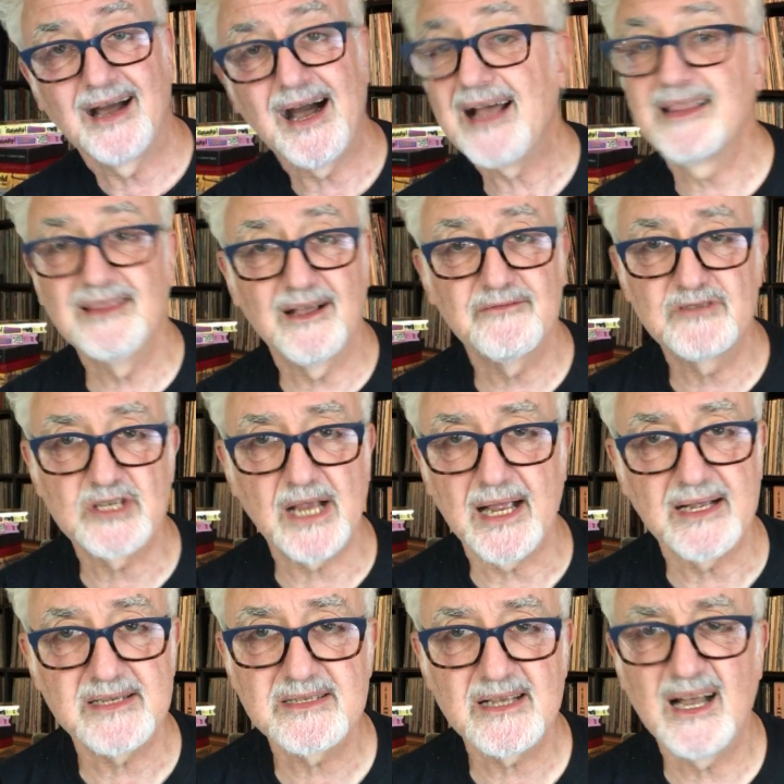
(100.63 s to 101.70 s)
I love
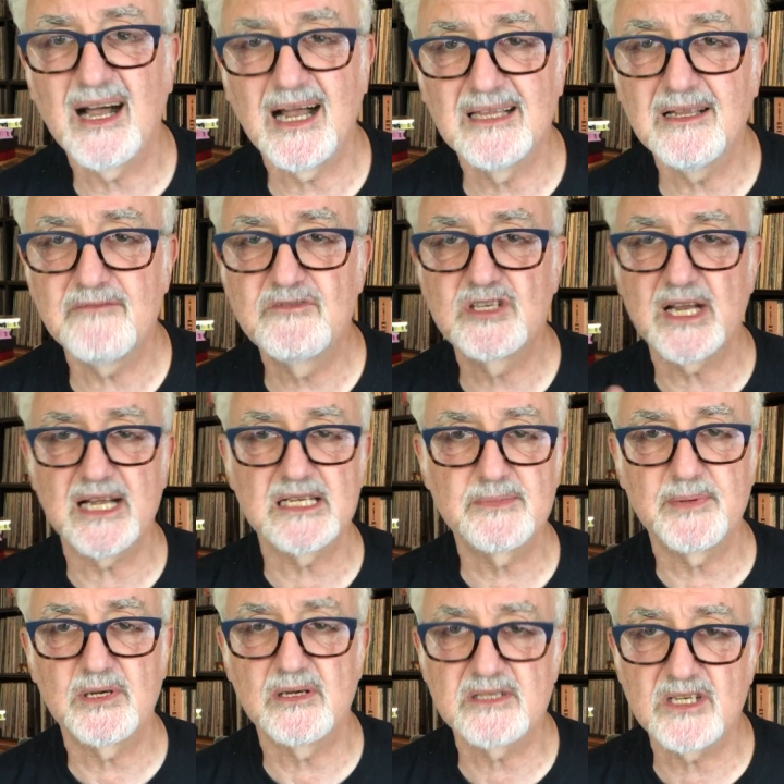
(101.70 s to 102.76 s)
jazz. I love jazz
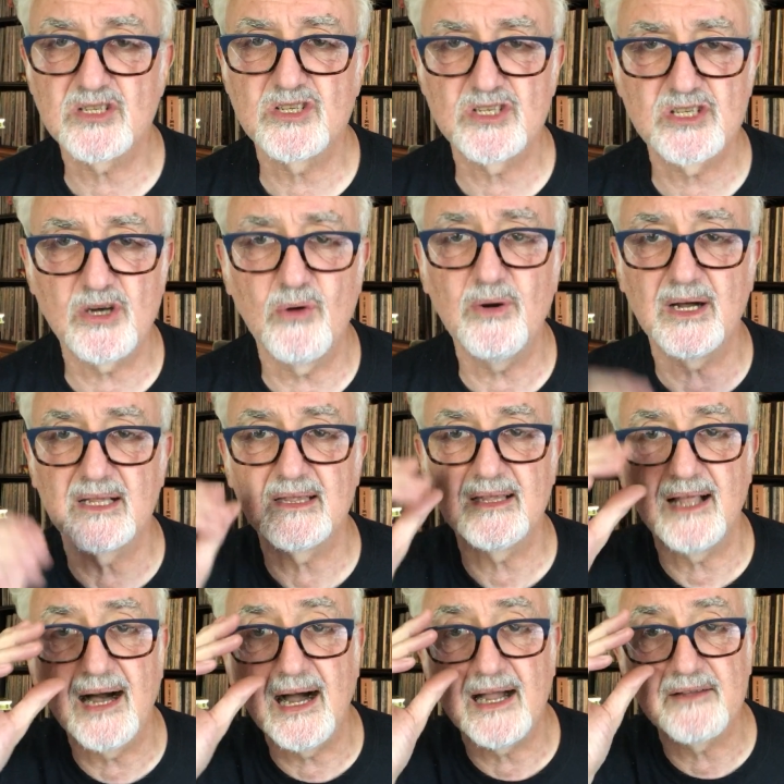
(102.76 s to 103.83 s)
because it's so
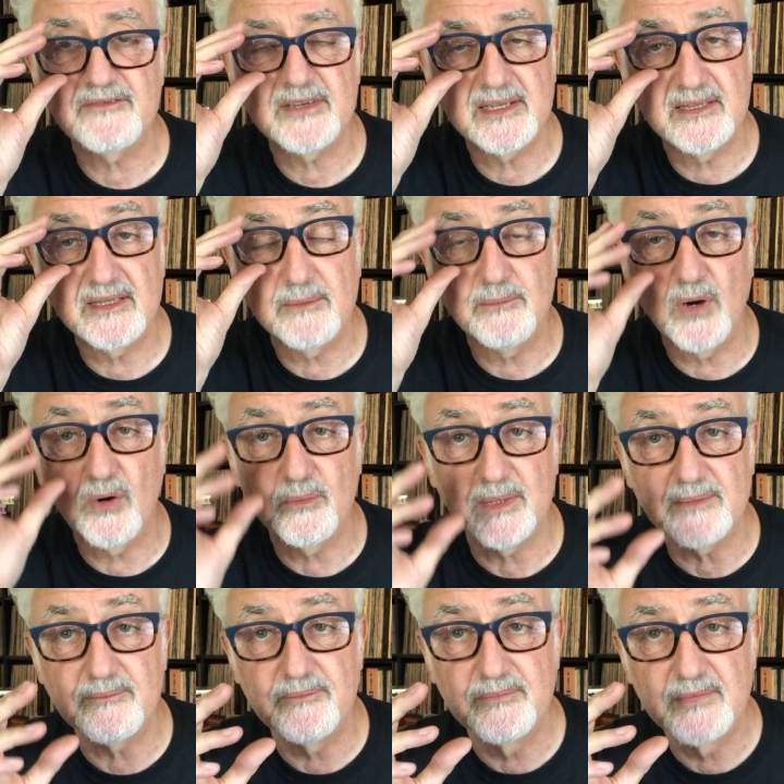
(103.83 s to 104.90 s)
alive in the
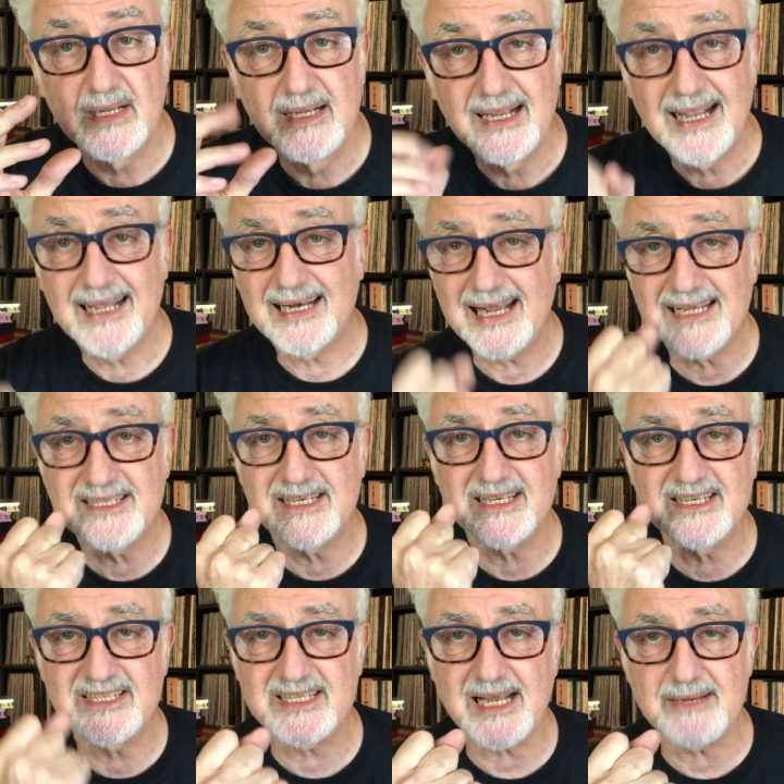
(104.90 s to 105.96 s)
moment. It has the
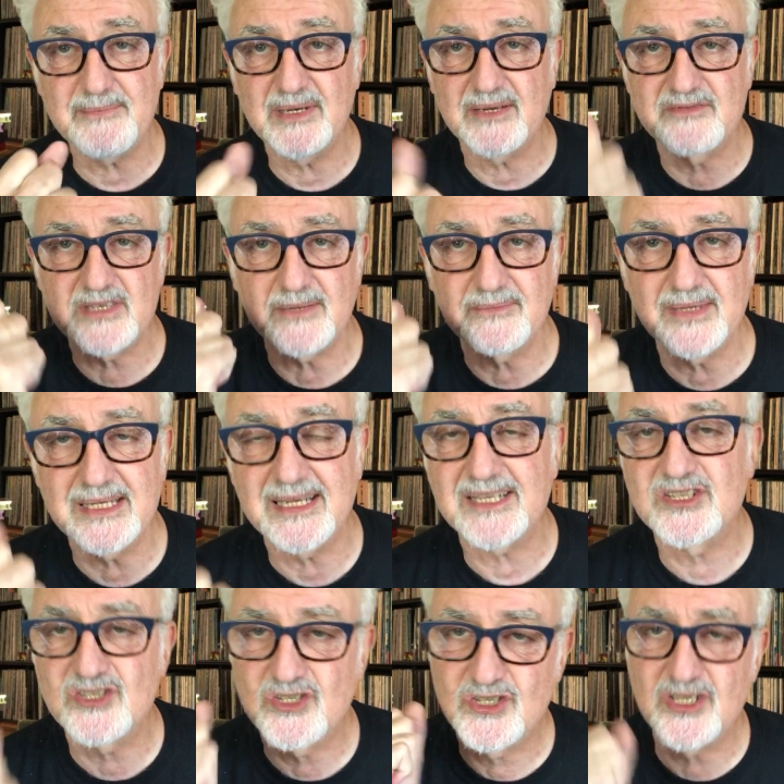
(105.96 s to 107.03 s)
excitement of something
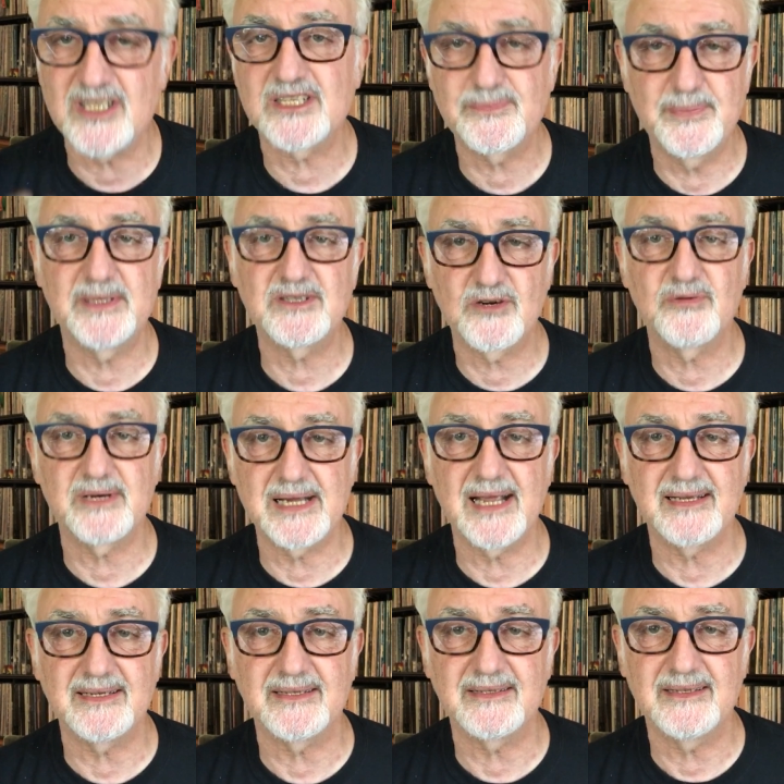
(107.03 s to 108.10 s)
that's just been
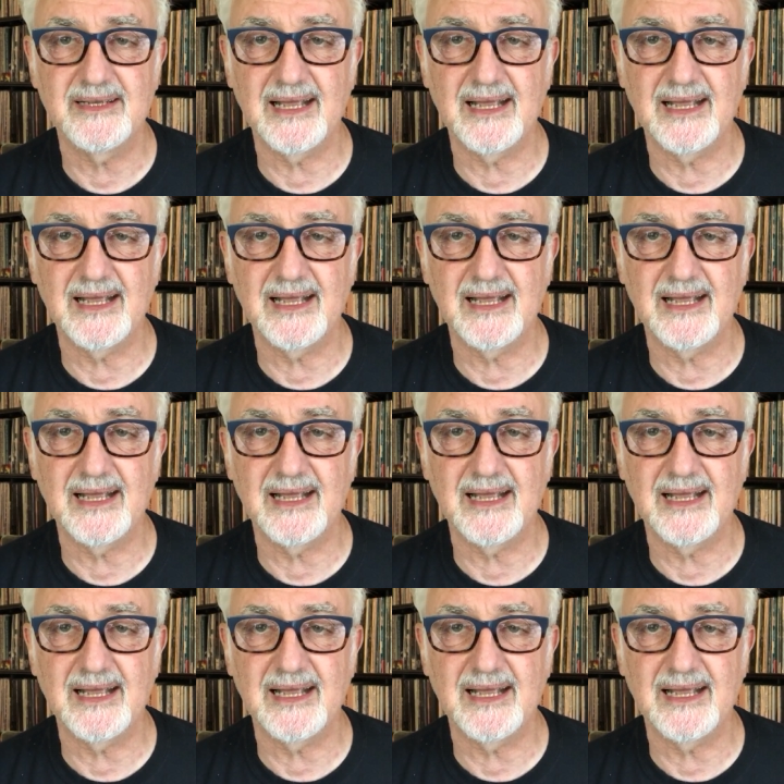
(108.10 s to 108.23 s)
created.